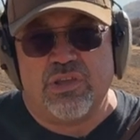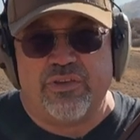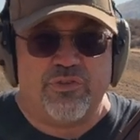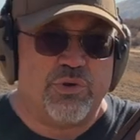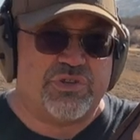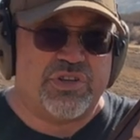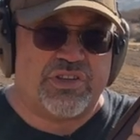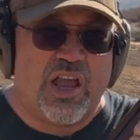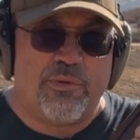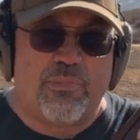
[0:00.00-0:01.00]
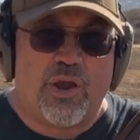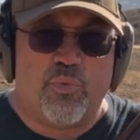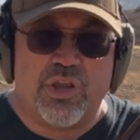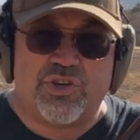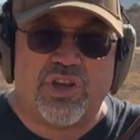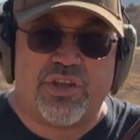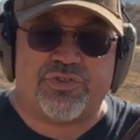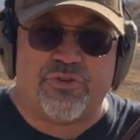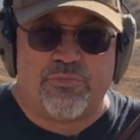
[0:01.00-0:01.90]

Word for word: Even though it was designed by Winchester,